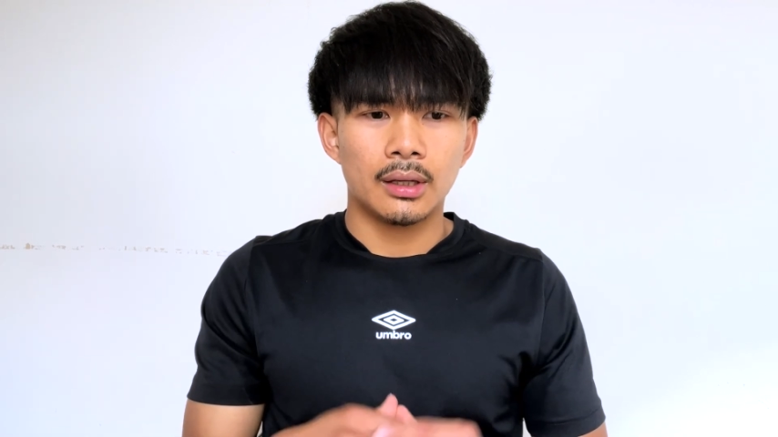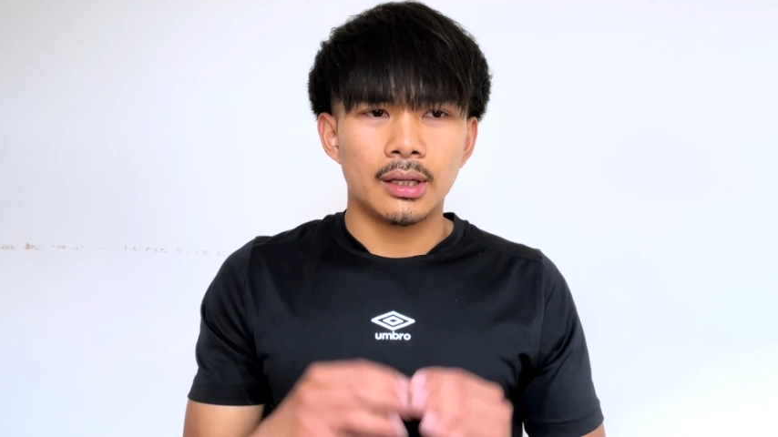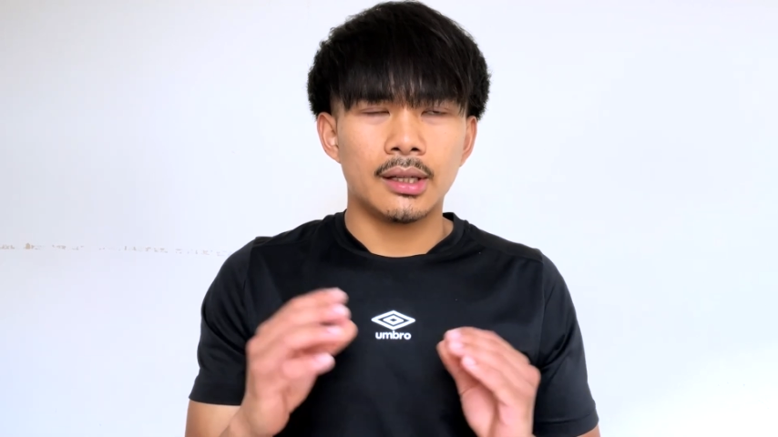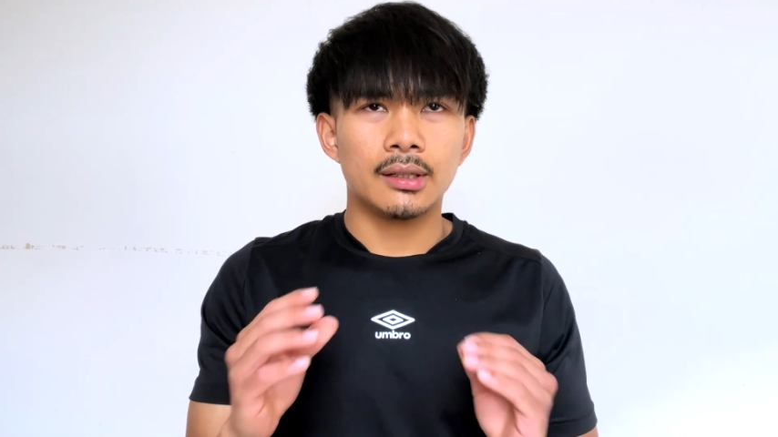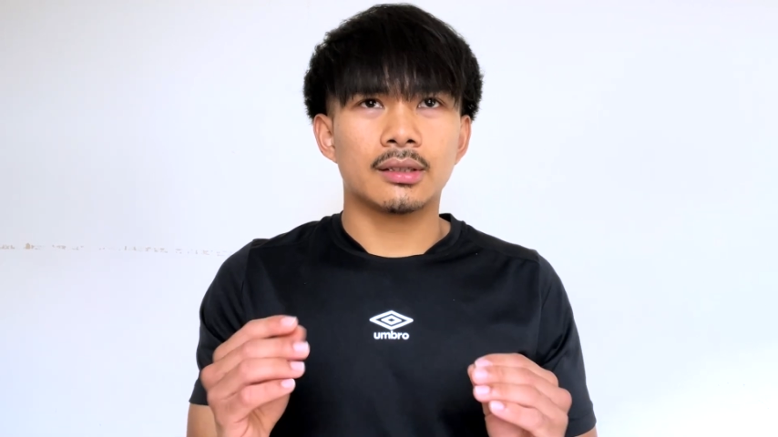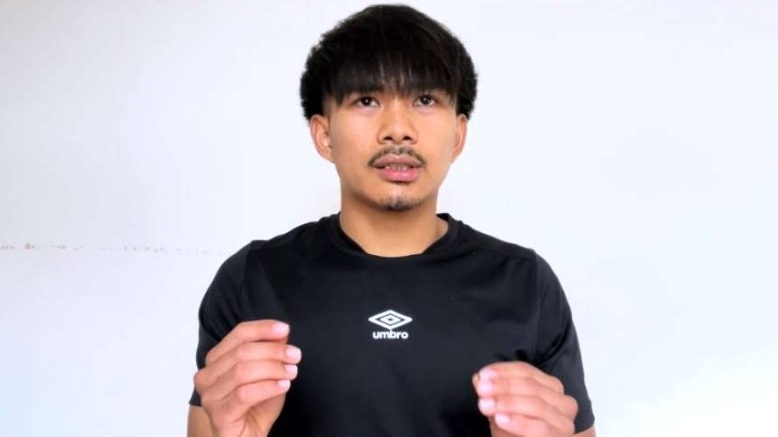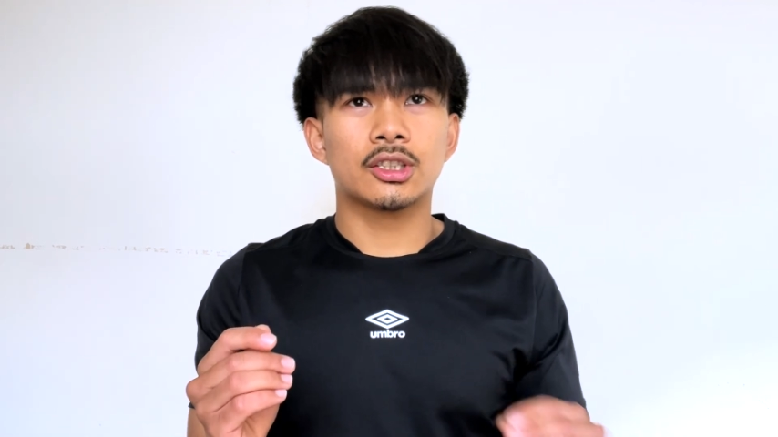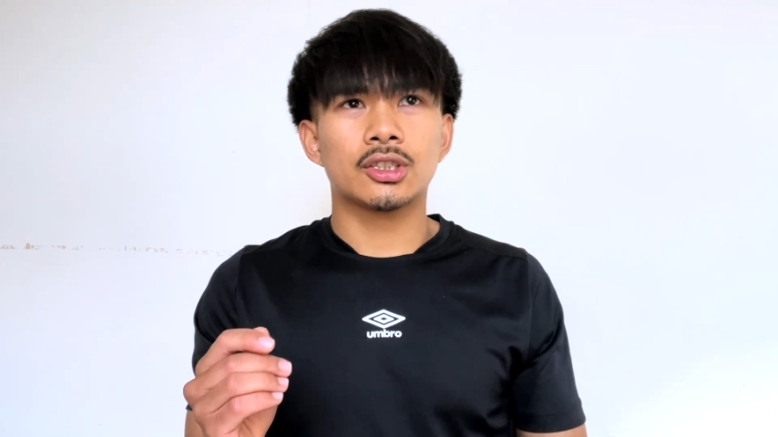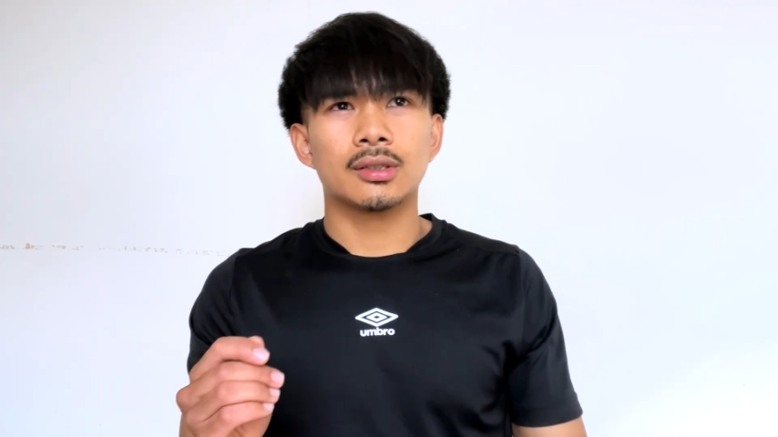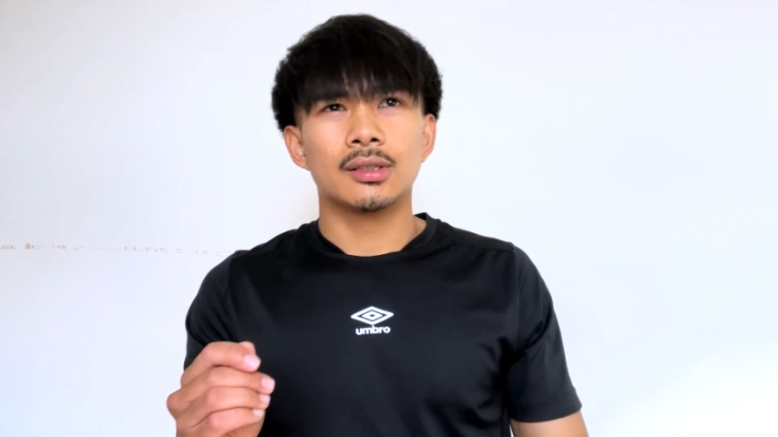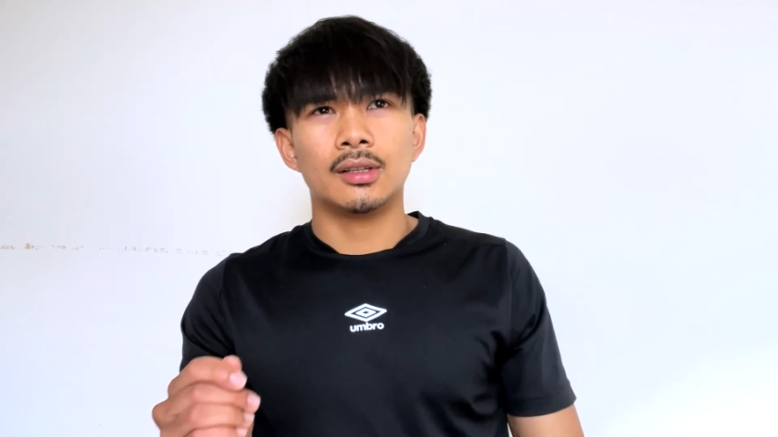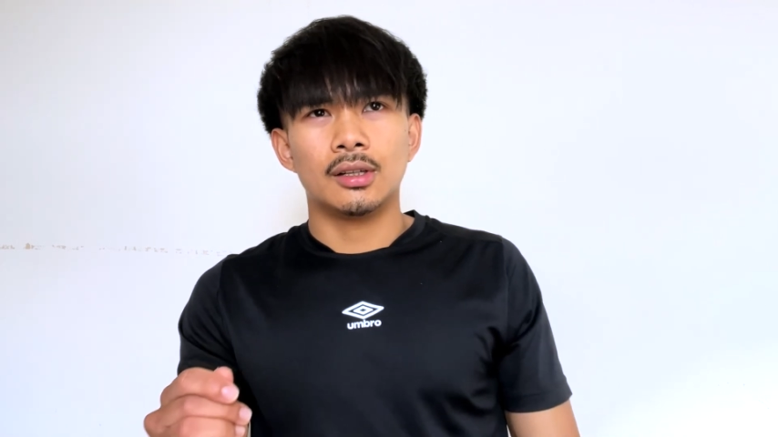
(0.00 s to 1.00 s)

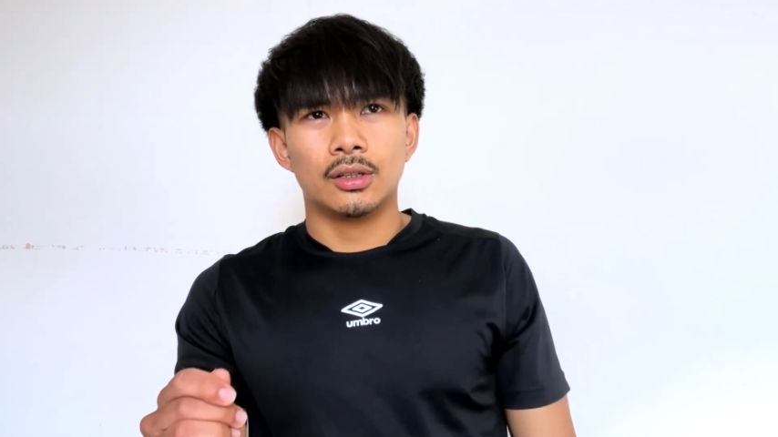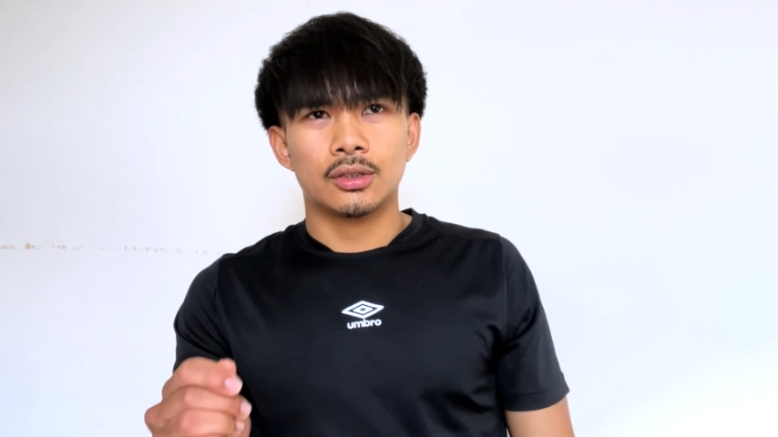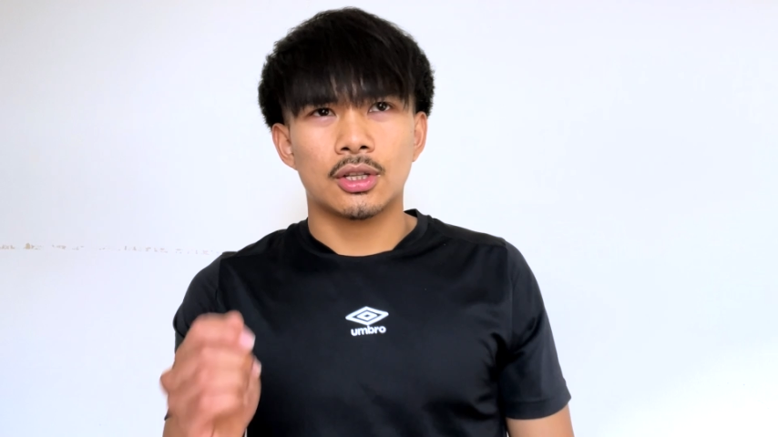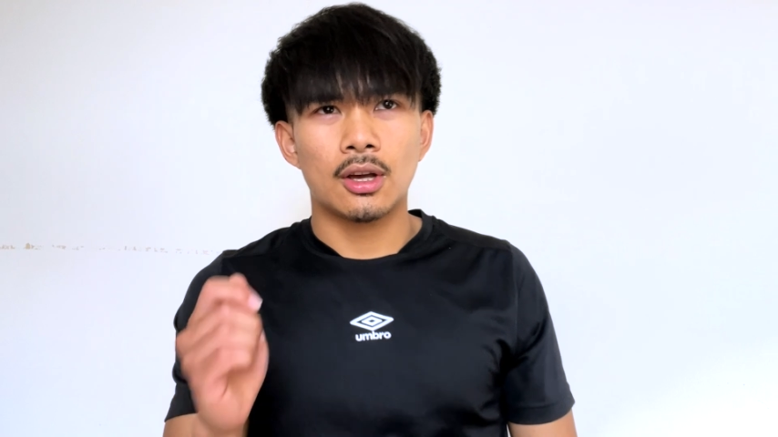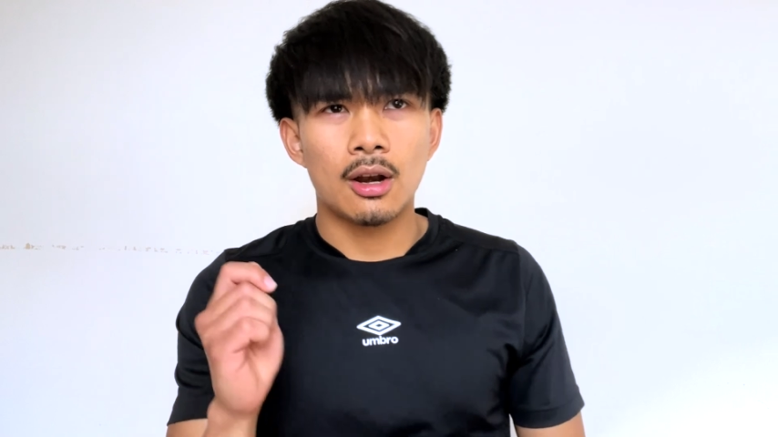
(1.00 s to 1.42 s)
It's to